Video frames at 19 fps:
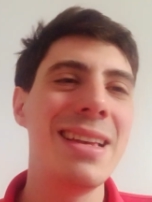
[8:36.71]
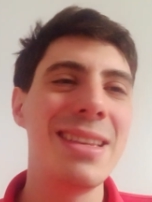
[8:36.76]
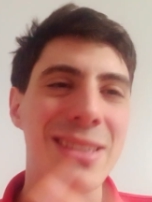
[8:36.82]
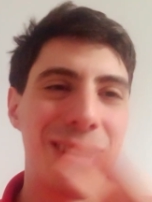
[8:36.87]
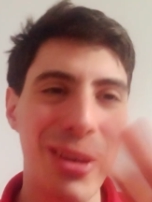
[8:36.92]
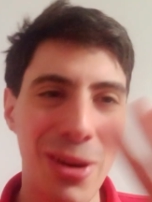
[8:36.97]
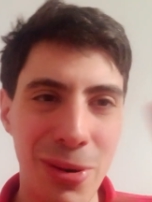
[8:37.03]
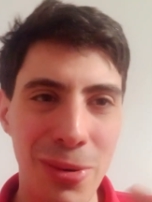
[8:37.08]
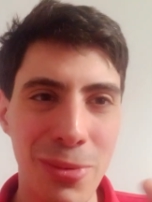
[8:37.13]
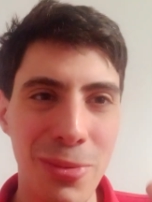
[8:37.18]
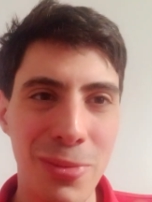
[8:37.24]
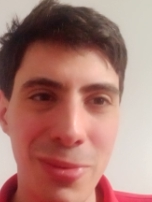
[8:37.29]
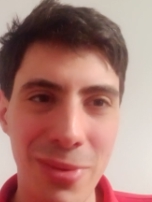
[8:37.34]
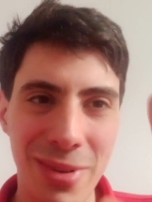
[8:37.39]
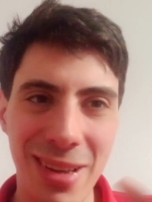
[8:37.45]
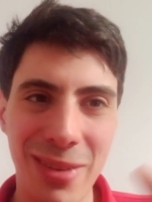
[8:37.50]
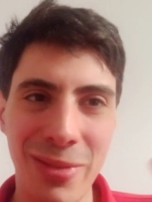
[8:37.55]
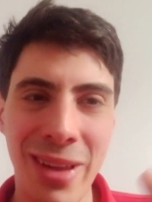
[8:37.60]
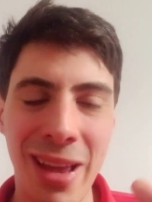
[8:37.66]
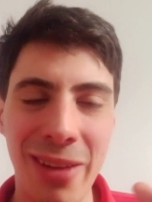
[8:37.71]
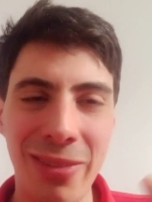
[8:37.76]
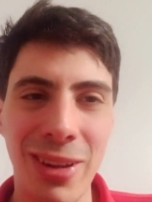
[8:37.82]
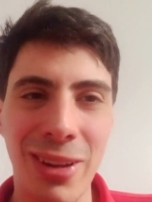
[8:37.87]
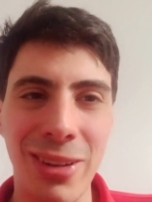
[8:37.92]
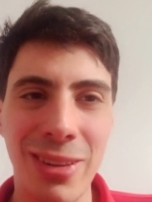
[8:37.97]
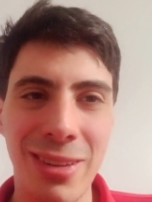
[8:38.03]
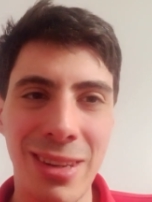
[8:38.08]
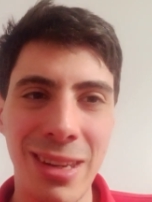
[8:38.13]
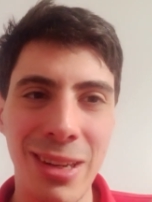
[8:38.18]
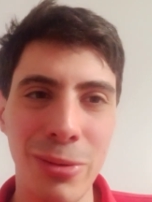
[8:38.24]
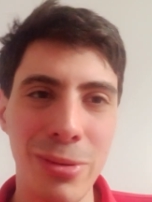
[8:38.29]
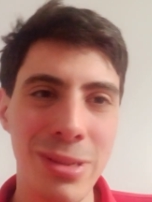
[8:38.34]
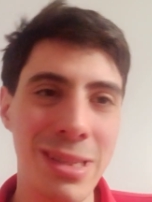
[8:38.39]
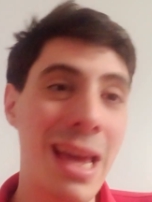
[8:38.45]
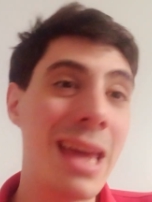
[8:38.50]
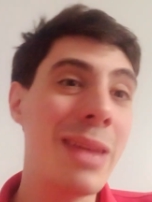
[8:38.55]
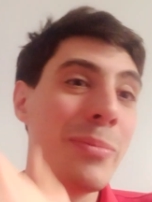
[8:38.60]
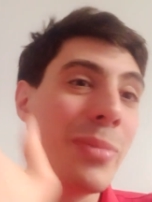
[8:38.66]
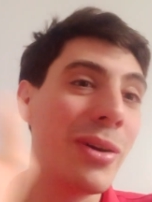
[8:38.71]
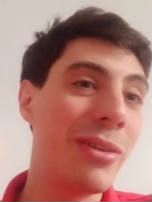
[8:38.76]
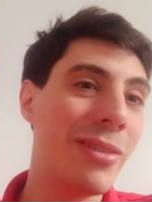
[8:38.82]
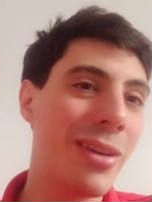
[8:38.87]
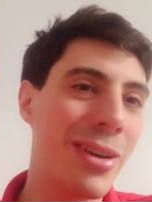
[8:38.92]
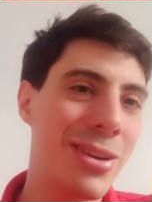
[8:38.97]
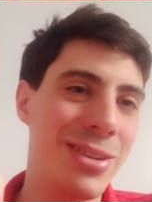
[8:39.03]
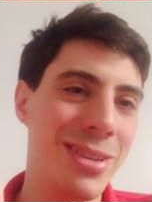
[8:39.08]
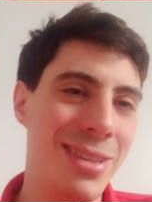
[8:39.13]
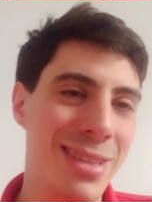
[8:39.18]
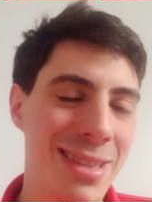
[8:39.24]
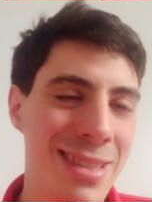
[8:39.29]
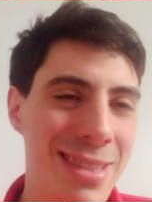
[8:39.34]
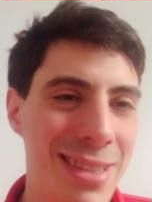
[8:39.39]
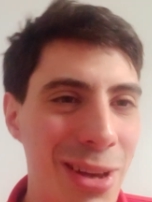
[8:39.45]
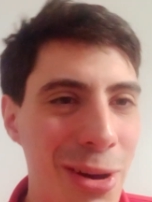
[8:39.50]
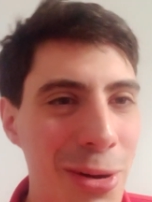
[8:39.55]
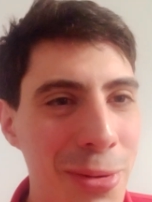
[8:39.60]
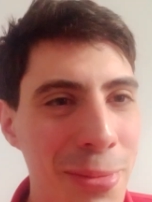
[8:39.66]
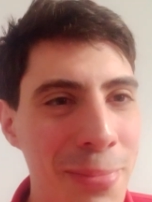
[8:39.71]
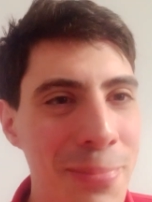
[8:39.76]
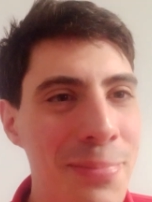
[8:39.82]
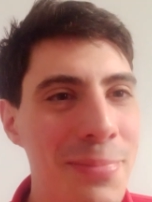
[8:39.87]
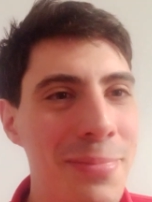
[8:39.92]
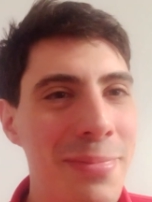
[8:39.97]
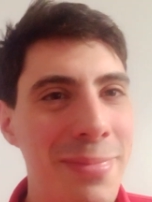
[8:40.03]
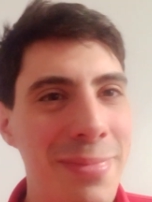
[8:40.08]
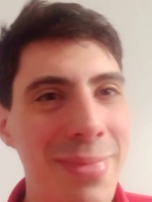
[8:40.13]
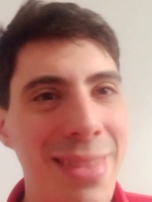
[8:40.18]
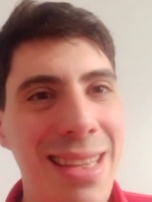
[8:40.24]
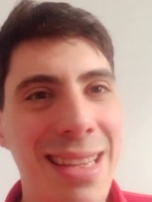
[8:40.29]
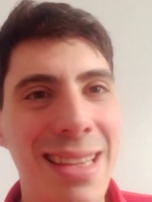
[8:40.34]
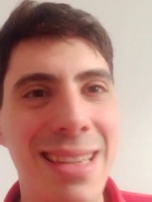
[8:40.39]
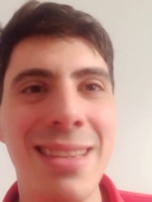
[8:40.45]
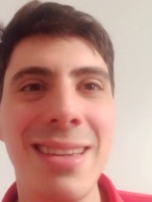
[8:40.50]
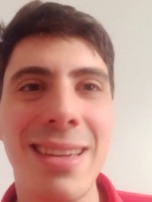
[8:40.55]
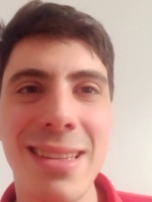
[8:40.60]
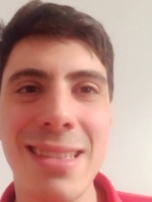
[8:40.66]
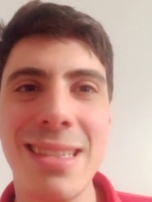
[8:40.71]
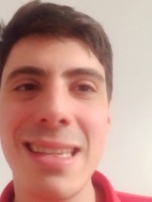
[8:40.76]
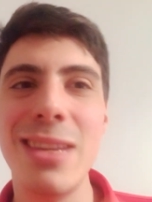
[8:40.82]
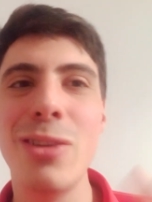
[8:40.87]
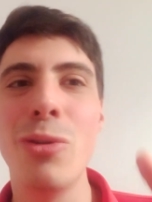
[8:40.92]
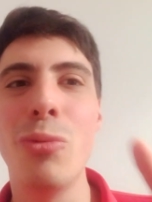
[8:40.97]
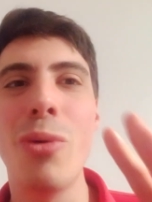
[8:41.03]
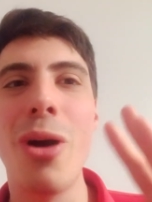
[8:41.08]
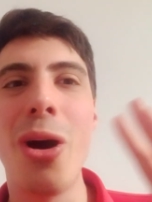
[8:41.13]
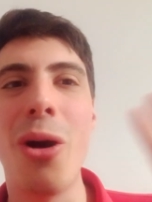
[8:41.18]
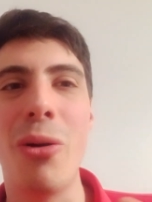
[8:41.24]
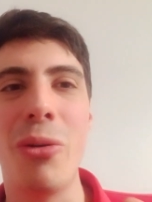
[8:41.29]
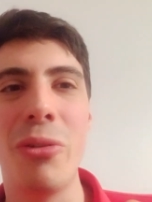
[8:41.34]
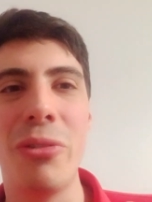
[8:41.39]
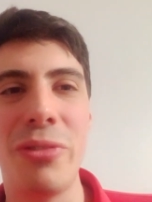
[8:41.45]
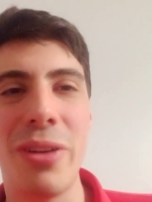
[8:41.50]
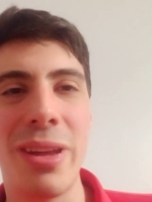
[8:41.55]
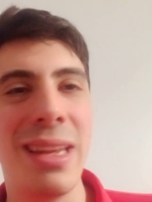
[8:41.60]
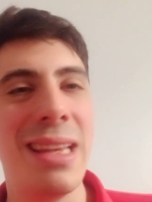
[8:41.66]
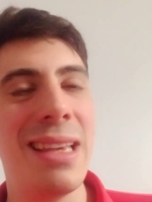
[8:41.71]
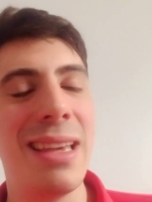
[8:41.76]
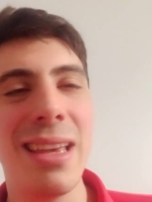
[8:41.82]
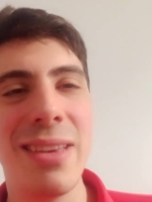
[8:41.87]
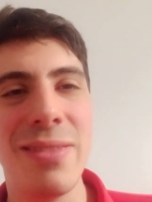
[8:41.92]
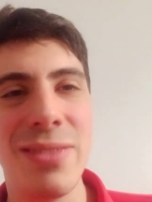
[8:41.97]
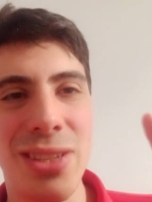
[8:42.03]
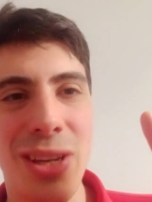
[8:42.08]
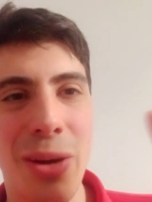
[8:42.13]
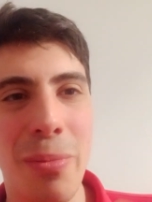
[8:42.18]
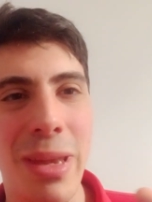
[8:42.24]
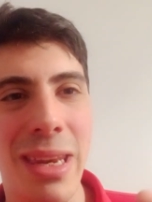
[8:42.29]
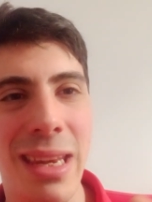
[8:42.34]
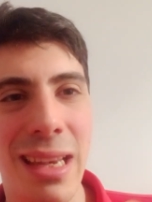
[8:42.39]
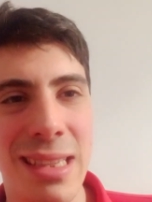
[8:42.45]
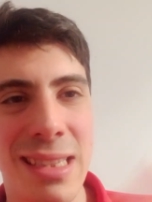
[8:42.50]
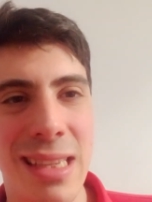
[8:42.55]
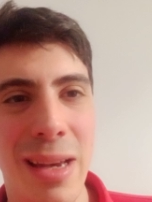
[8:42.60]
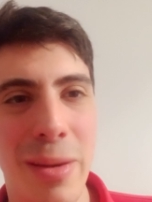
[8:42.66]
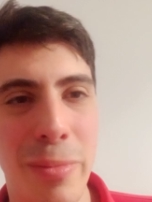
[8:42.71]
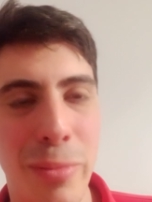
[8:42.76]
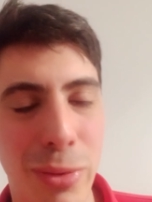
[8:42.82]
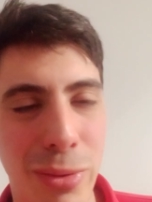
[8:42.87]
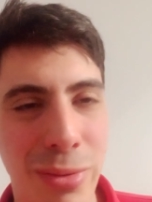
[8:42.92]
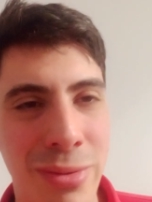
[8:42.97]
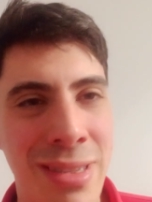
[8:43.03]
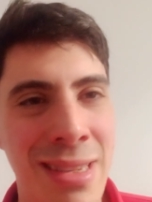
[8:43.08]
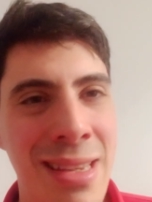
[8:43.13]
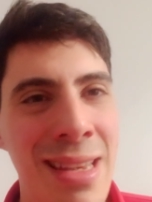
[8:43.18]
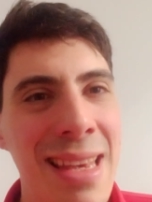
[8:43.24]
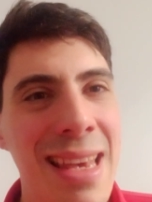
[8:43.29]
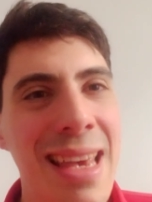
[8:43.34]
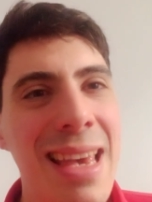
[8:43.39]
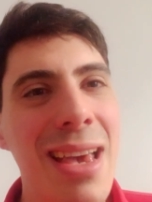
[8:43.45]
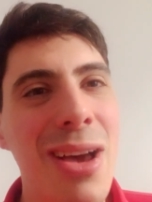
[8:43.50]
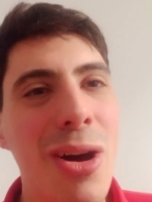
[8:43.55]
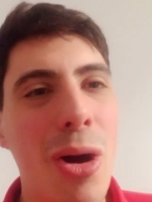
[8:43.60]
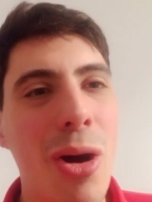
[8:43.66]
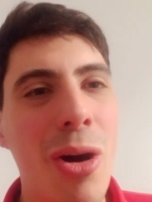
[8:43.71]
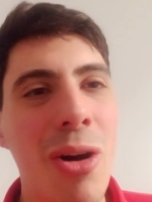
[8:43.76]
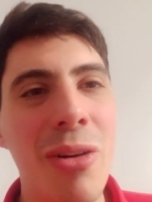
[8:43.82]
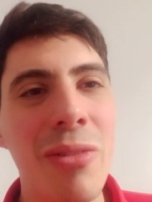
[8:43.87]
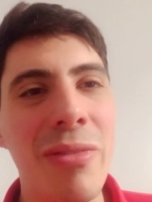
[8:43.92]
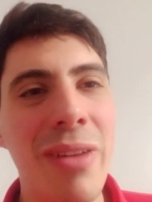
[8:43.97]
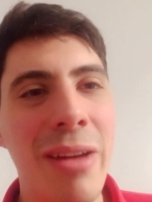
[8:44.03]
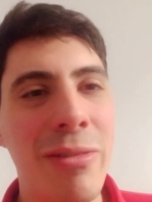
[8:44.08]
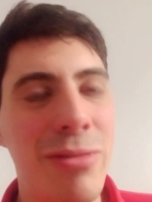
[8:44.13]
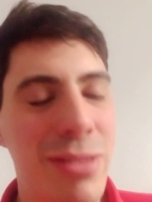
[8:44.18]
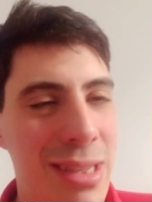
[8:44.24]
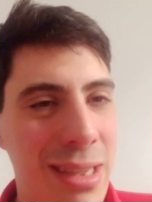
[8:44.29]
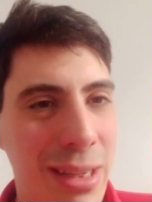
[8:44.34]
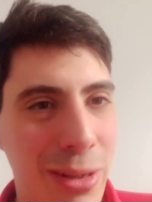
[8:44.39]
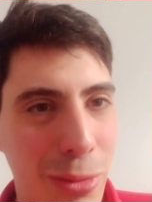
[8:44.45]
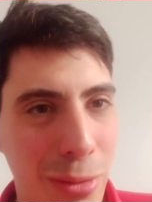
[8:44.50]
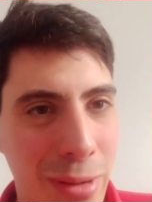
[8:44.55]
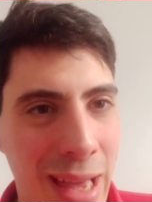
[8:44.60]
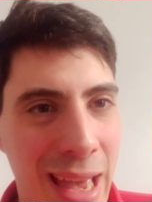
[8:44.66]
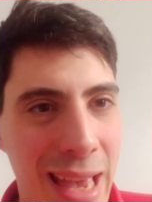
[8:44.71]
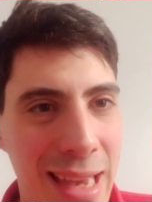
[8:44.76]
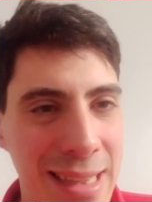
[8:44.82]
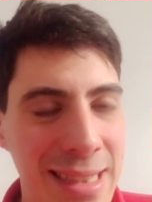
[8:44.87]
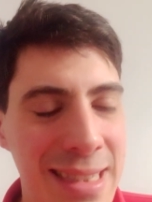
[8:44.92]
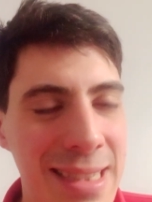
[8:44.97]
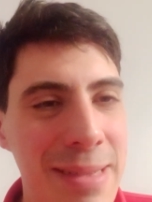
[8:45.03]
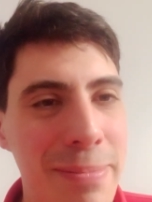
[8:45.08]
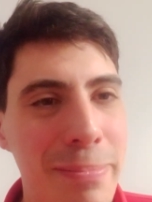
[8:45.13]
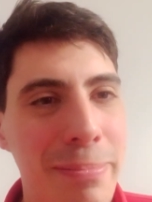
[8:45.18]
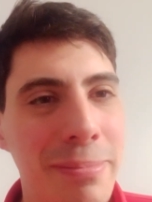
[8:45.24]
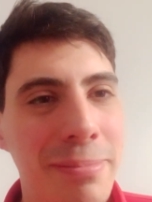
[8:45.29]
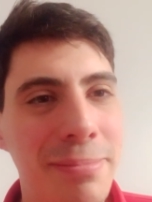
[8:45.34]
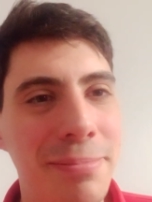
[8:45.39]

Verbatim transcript: So we have a lot to deal with, and perversion. So you can see the wealth, and he gives so many examples of every single case.